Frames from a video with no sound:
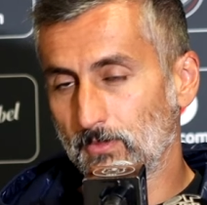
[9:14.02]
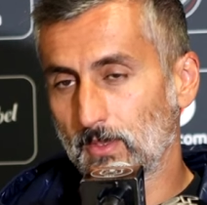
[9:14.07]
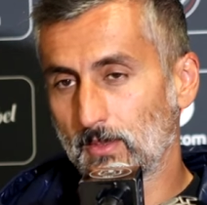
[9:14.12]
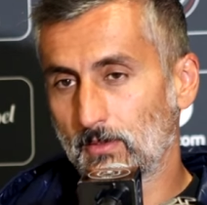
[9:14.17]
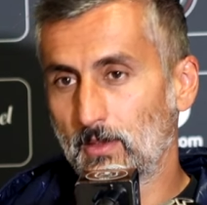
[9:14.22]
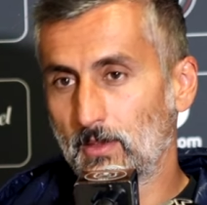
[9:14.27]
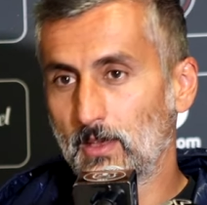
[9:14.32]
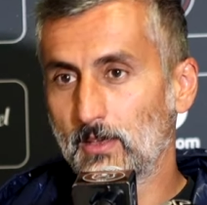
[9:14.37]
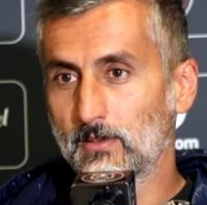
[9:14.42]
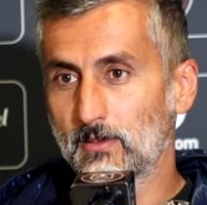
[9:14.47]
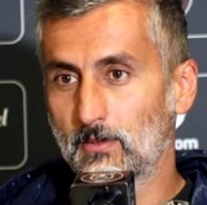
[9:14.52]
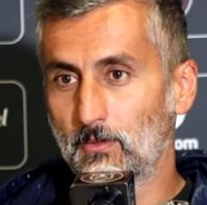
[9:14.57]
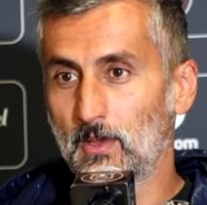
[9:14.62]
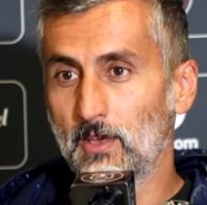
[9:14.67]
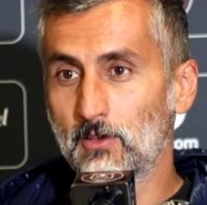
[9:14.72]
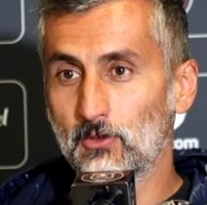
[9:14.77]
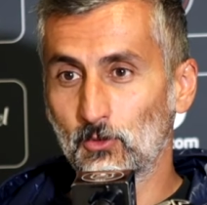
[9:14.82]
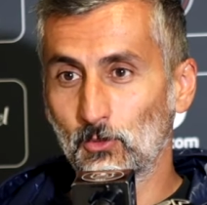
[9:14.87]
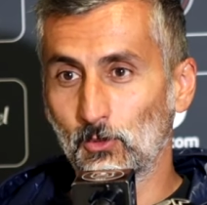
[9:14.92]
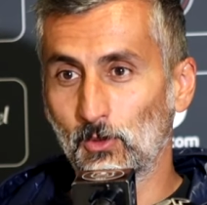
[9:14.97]

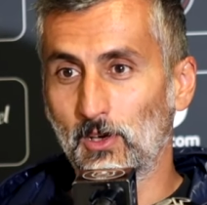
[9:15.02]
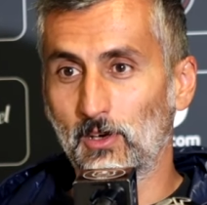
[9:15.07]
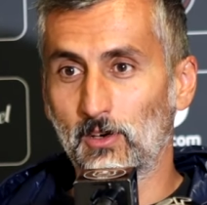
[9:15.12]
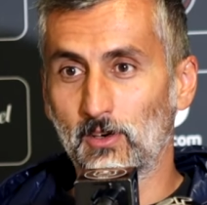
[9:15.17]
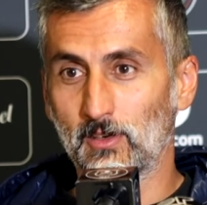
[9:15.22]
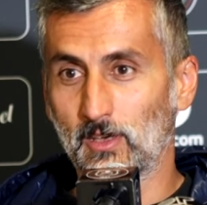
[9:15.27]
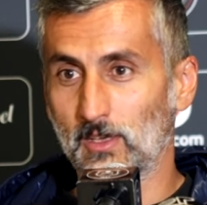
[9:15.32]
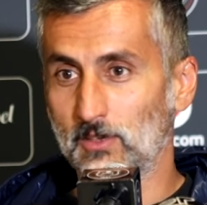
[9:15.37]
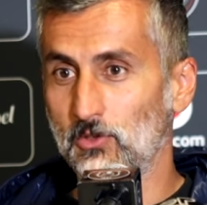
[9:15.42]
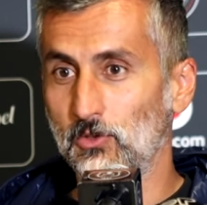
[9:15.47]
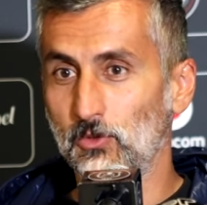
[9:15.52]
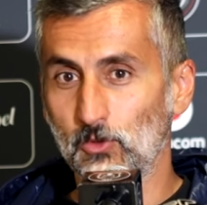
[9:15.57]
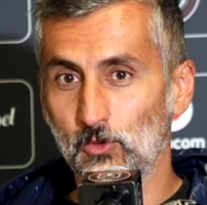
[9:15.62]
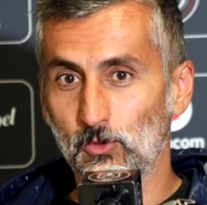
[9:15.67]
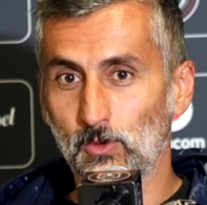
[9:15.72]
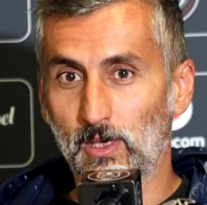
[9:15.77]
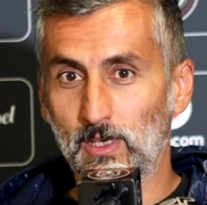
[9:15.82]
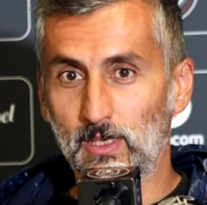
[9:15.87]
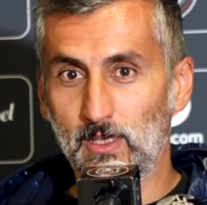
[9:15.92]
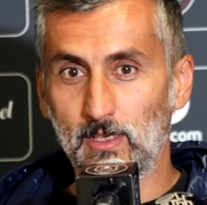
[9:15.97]
things to learn as
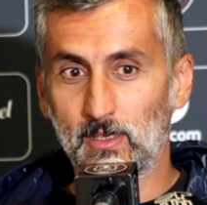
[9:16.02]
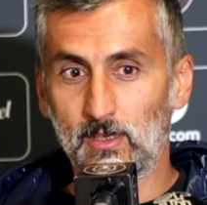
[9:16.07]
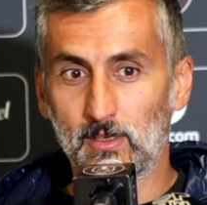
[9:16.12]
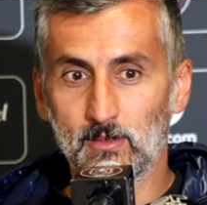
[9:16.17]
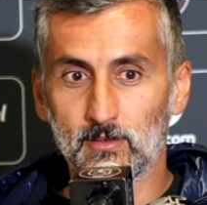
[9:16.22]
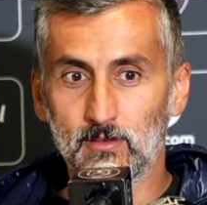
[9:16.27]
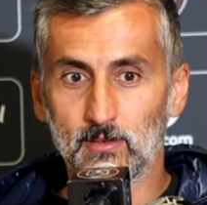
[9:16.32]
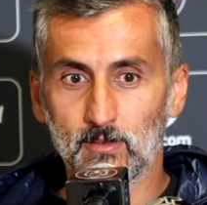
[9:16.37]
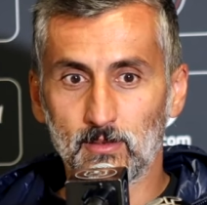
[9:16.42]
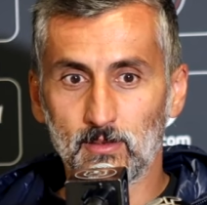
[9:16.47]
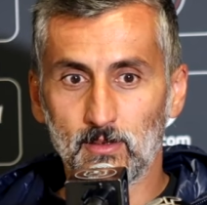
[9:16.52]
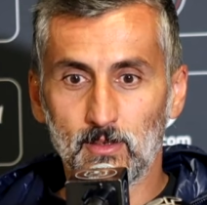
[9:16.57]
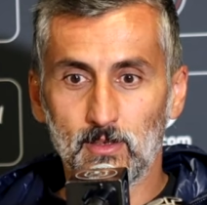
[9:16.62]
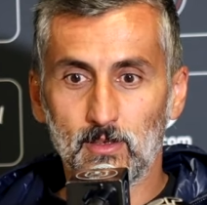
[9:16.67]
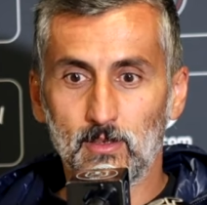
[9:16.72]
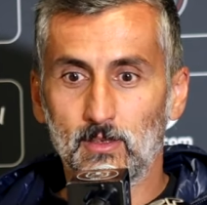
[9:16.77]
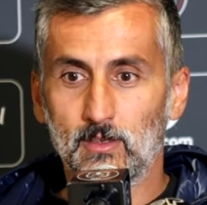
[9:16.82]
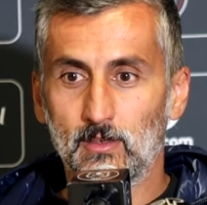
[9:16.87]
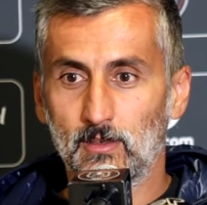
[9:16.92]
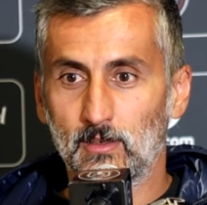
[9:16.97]
usually. And
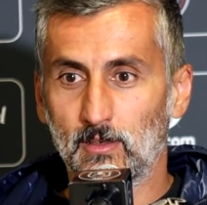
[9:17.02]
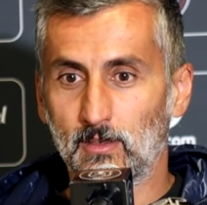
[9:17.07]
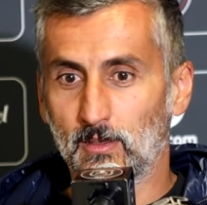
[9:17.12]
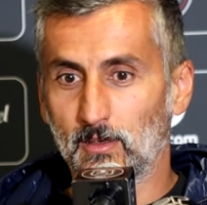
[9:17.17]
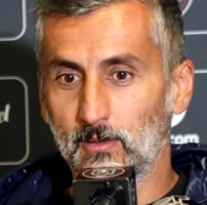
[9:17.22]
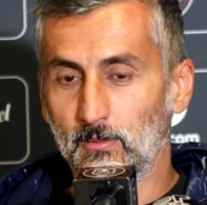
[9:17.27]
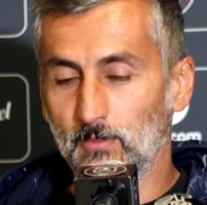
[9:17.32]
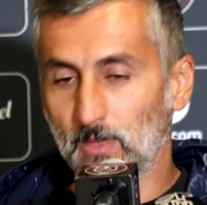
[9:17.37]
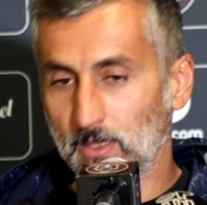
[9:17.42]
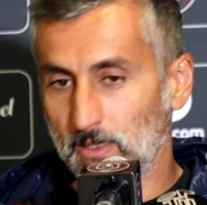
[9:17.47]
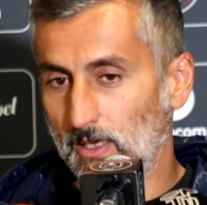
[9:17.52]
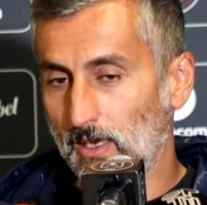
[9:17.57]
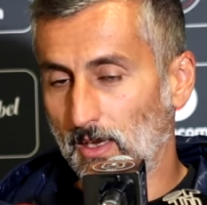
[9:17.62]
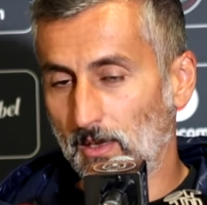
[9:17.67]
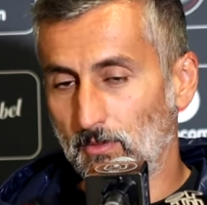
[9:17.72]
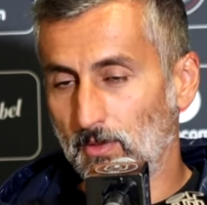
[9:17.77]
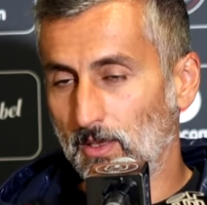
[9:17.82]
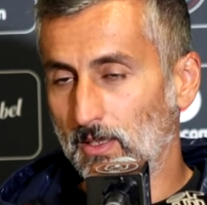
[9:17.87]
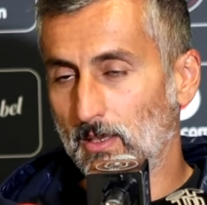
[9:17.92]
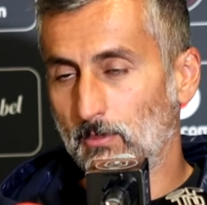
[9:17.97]
but yeah,
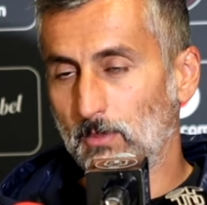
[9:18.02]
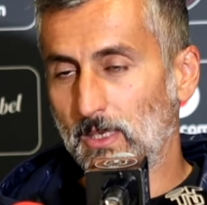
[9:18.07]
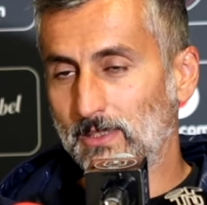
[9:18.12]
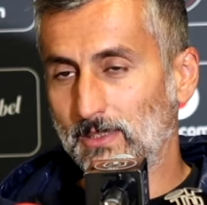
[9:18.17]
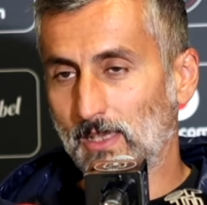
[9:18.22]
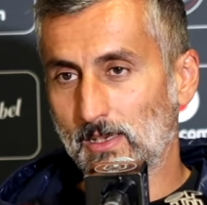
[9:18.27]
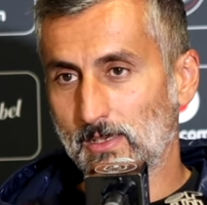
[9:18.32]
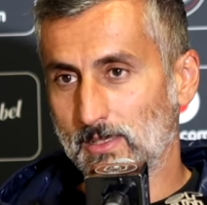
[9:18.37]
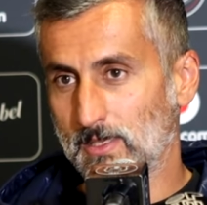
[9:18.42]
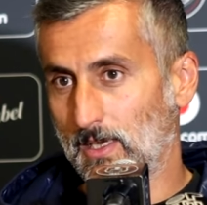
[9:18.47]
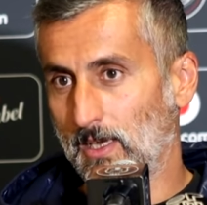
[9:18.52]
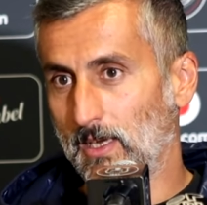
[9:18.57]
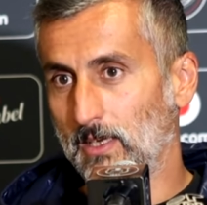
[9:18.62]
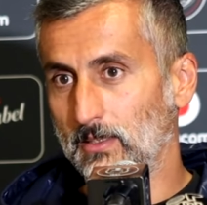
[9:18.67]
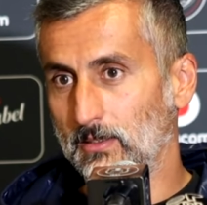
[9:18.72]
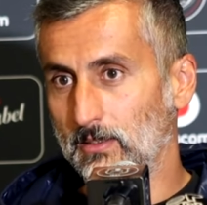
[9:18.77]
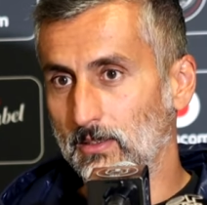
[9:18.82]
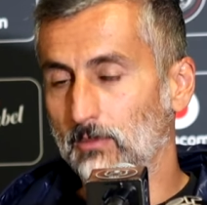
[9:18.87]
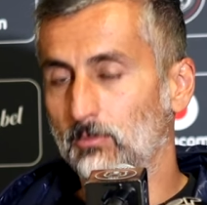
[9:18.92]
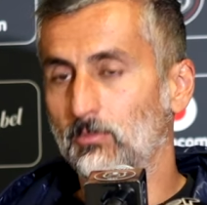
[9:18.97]
I think the mental
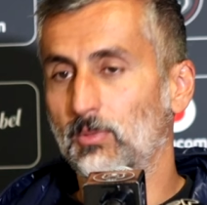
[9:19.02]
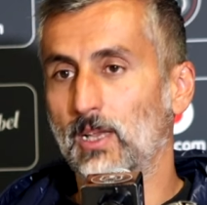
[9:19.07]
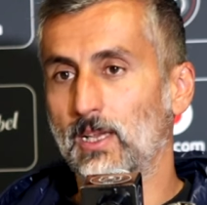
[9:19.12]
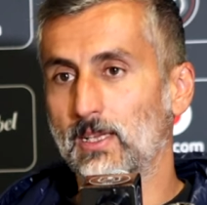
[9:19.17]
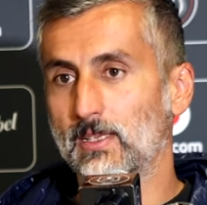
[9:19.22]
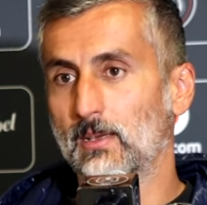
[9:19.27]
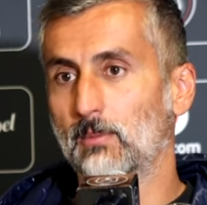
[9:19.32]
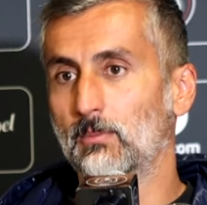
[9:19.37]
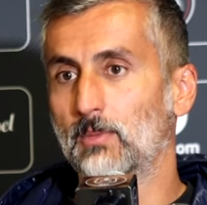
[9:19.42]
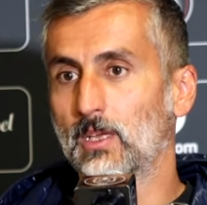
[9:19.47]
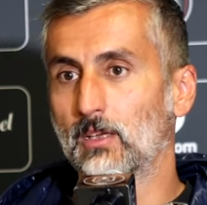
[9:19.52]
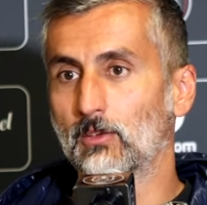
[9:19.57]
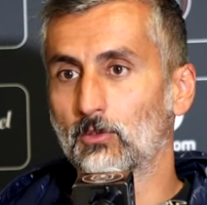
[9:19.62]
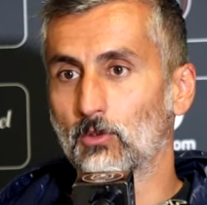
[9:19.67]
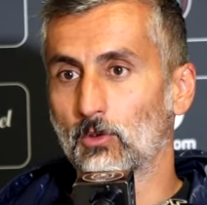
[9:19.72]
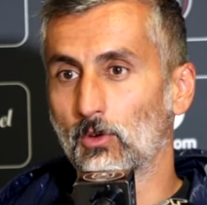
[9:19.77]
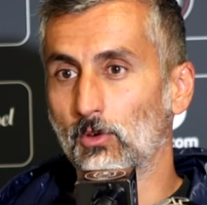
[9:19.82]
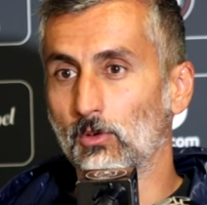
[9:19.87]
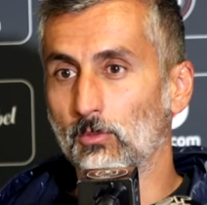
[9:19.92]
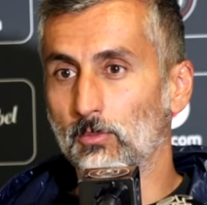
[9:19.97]
side, it plays a big
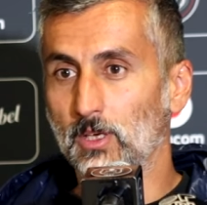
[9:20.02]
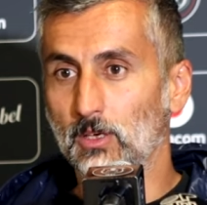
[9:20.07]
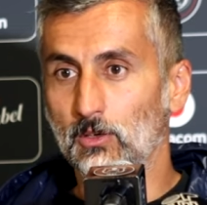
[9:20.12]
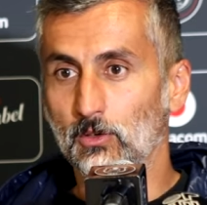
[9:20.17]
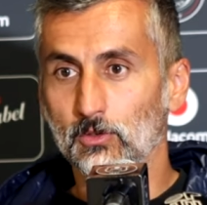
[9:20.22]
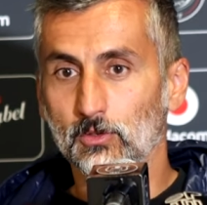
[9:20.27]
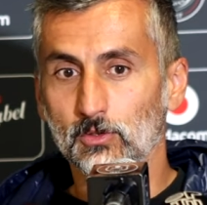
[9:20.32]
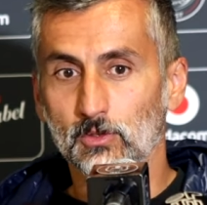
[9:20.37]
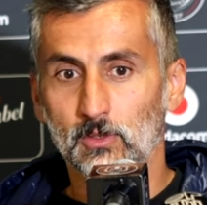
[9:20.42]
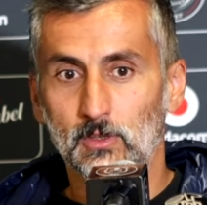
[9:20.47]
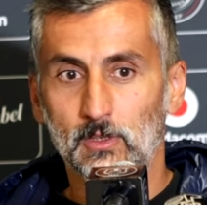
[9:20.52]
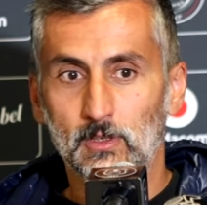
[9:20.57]
role, because